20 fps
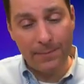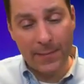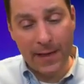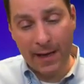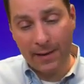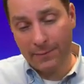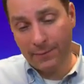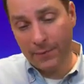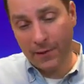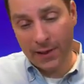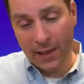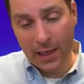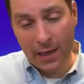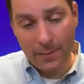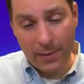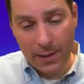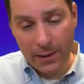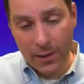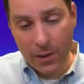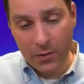Now, looking at
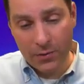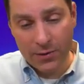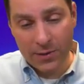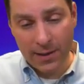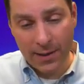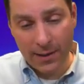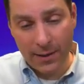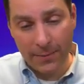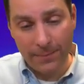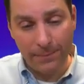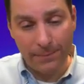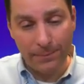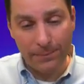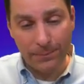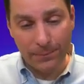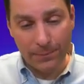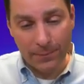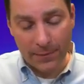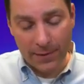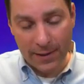my notes here,
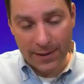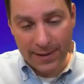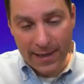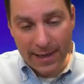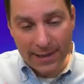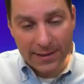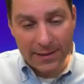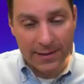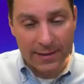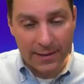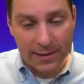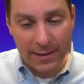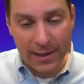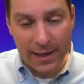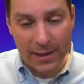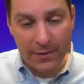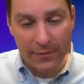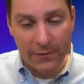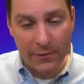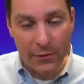the next
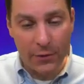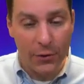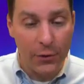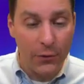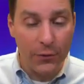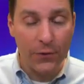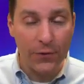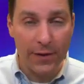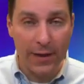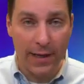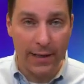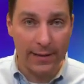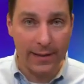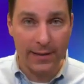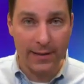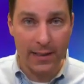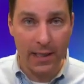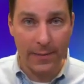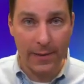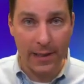kind of new thing
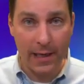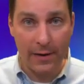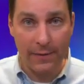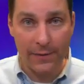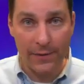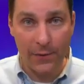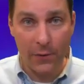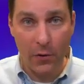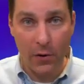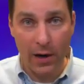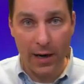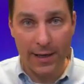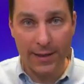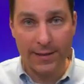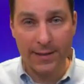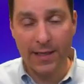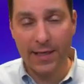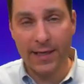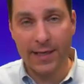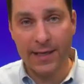that's coming up for
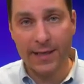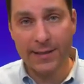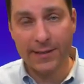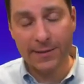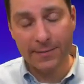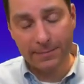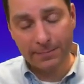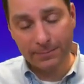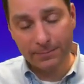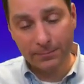us is